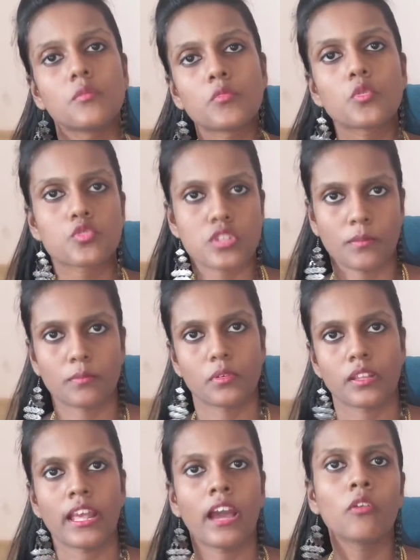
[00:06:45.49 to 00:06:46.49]
boost
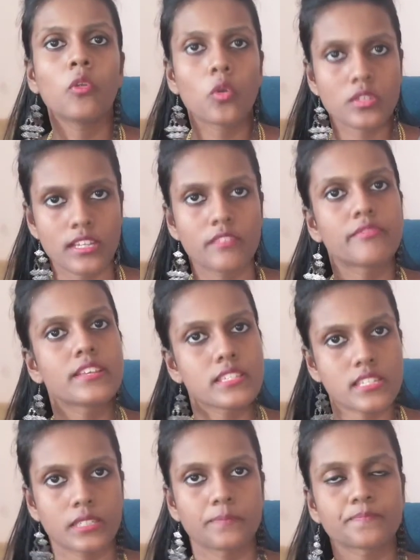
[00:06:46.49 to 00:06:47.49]
up. They have low
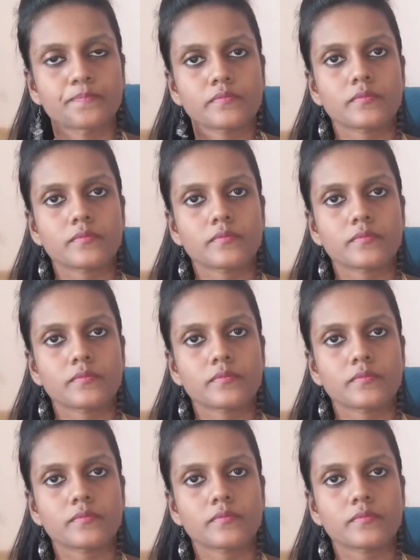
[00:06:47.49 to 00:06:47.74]
self-esteem.